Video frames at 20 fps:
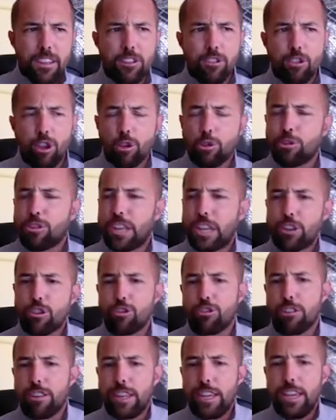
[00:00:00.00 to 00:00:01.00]
so
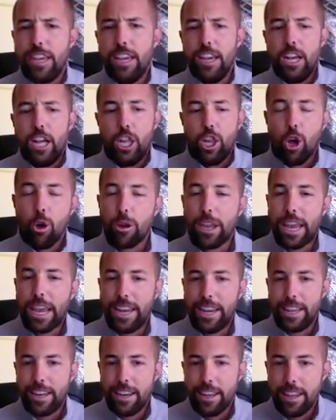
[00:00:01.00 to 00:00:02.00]
centrally
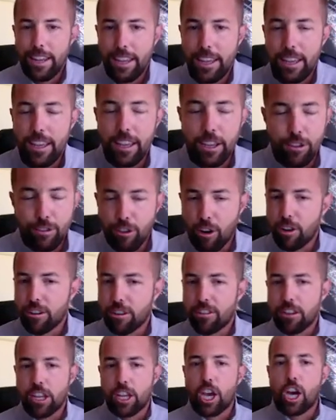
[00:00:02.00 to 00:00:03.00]
located as far
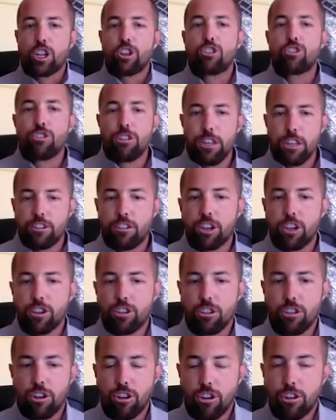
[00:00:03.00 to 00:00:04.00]
as the country is
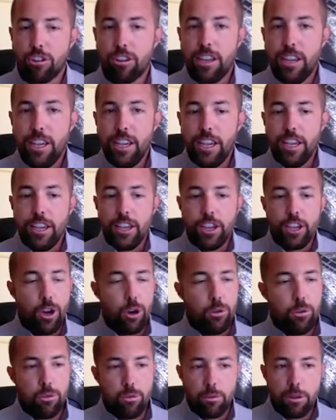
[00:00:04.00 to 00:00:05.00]
concerned, you
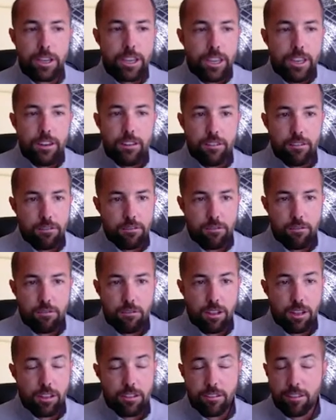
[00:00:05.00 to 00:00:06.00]
know, we can
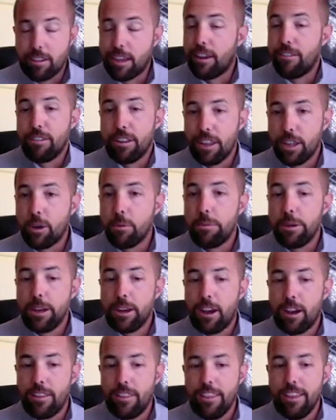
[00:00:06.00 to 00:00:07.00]
uh, save a little bit
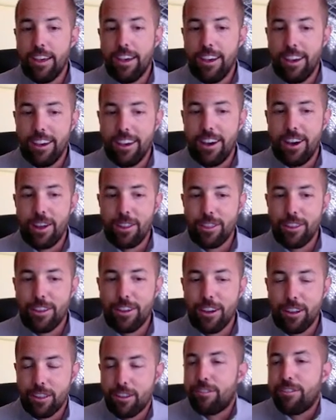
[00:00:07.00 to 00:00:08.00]
on the on the
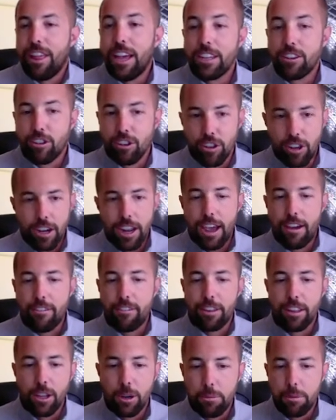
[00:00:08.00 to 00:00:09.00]
on the flights. You're gonna have
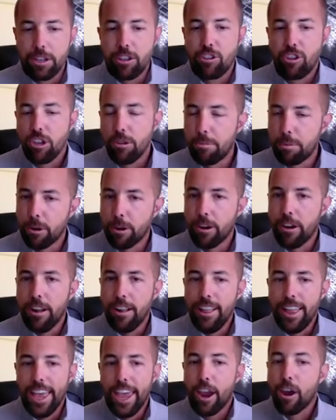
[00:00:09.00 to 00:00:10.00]
a little bit cheaper
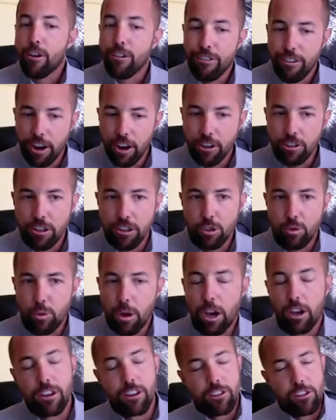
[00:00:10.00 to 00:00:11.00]
airfares as
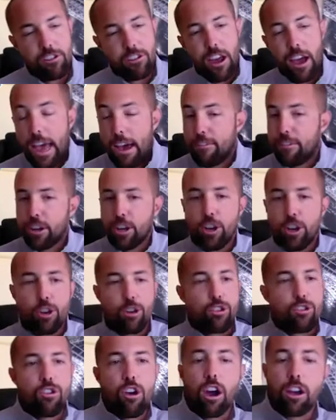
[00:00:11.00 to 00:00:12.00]
well because you're not having to go
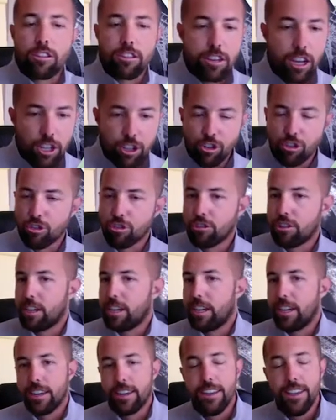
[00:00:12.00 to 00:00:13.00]
cross
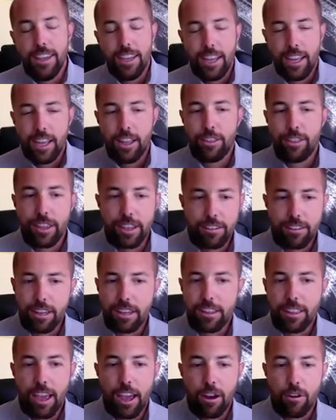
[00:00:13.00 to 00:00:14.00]
country and and things
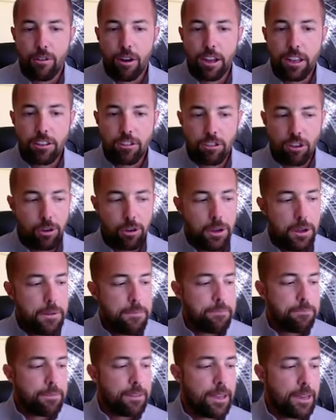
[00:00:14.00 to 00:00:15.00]
like that, right? So
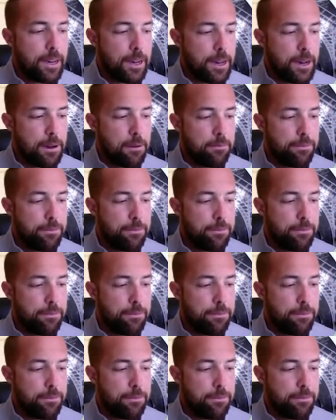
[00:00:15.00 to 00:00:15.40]
uh,